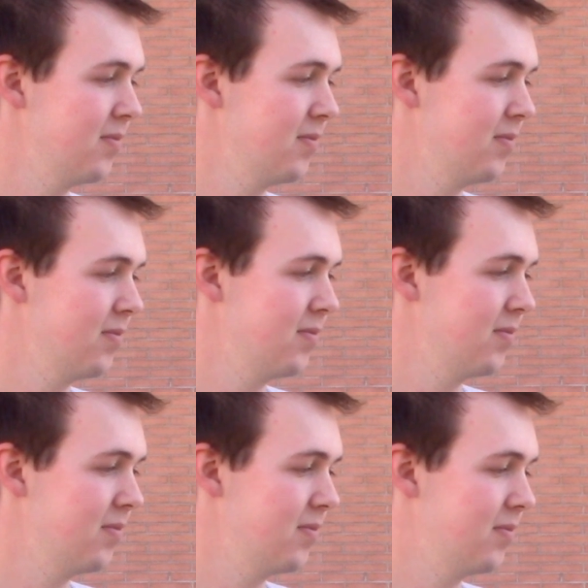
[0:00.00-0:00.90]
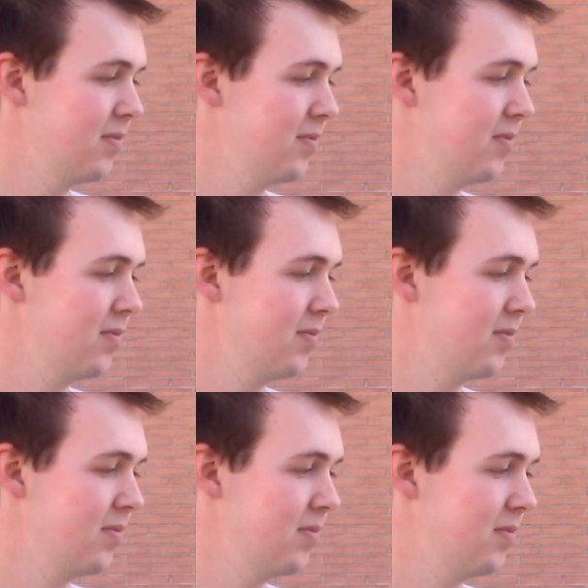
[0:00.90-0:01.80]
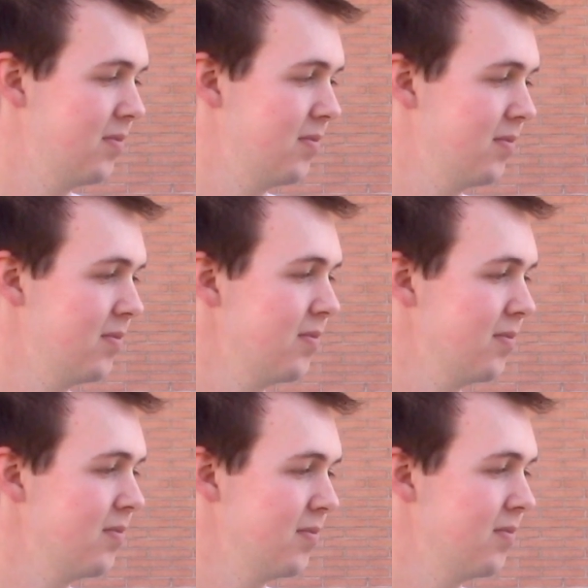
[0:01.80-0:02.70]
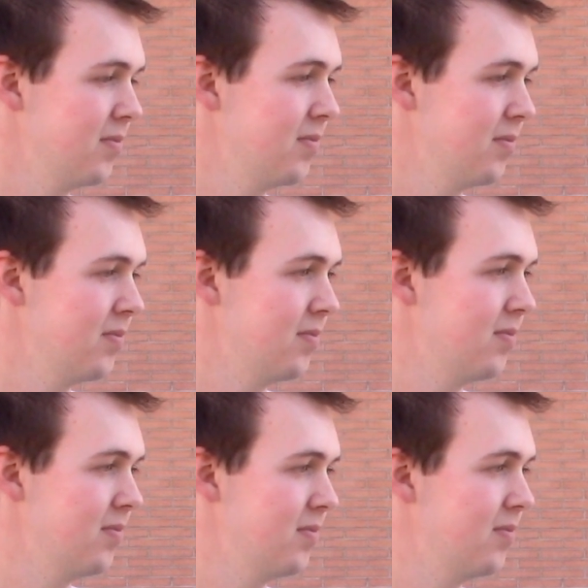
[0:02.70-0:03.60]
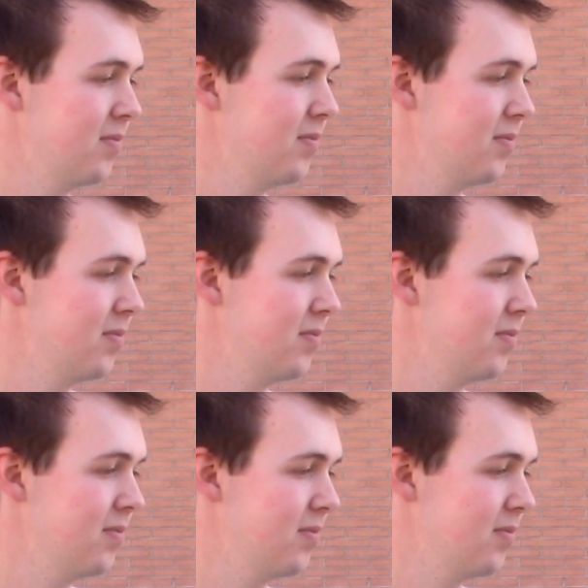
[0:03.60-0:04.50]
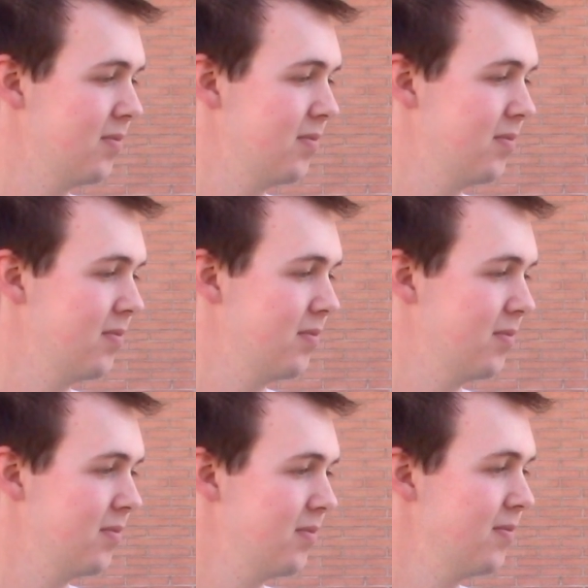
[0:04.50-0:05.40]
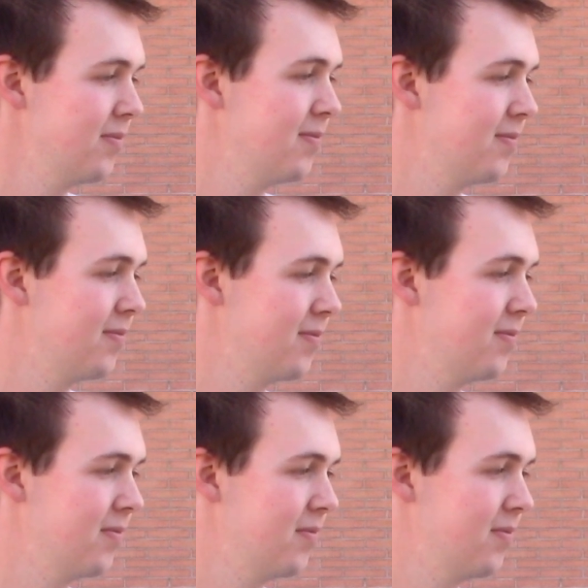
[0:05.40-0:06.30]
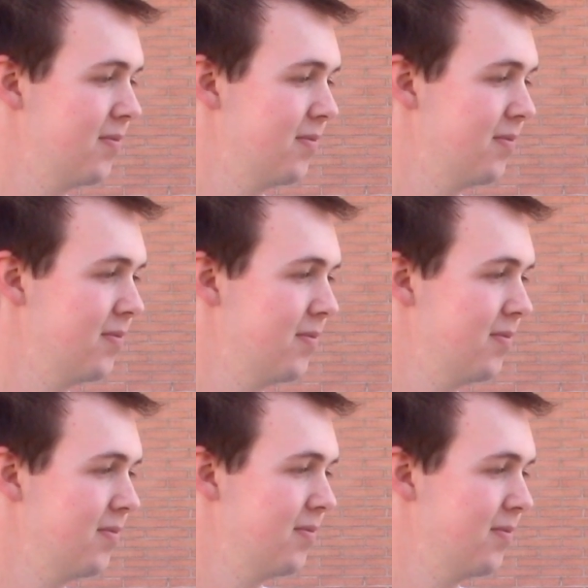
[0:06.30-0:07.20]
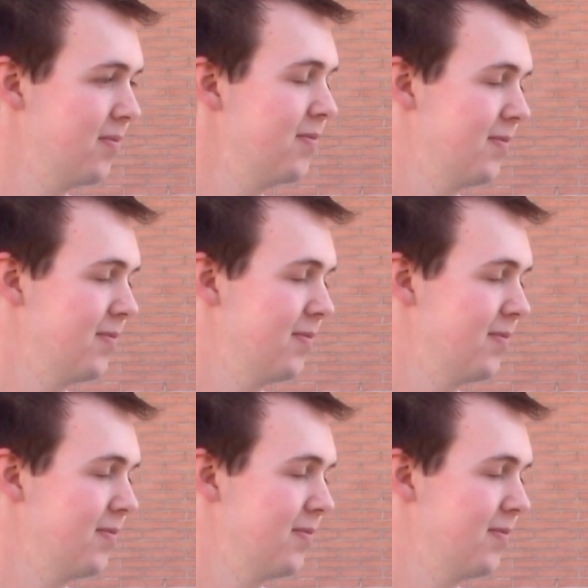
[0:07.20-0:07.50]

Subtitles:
This person isn't speaking.